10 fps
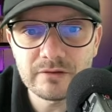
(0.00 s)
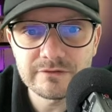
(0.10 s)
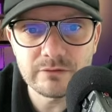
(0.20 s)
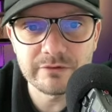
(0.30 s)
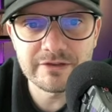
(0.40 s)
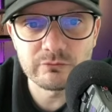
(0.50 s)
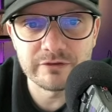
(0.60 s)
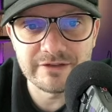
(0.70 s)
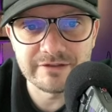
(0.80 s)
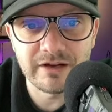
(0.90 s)
So this
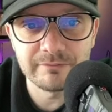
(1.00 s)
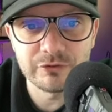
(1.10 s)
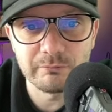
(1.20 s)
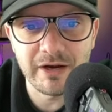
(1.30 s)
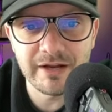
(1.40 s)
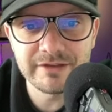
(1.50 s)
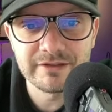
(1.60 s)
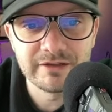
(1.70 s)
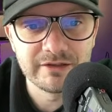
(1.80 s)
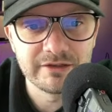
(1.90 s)
was a time to buy.
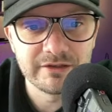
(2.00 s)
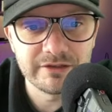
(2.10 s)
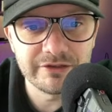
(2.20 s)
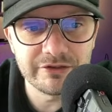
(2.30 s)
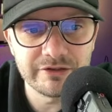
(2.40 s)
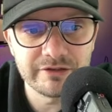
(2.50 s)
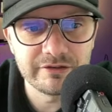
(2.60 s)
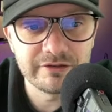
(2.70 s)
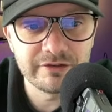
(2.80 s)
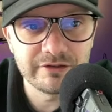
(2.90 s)
Here
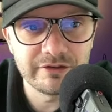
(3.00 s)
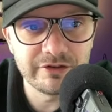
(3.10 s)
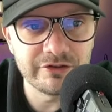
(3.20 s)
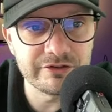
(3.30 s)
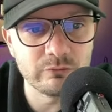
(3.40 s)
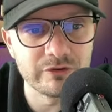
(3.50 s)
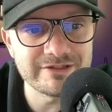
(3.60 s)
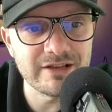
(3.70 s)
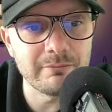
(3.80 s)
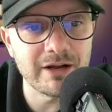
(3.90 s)
was
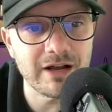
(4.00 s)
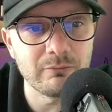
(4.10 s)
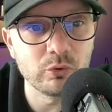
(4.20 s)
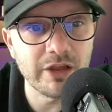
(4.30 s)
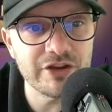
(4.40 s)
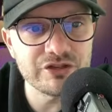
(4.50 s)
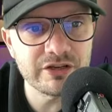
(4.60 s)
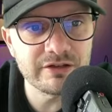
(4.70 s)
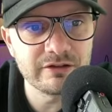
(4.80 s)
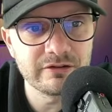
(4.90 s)
some
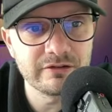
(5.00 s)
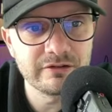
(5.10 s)
accumulation.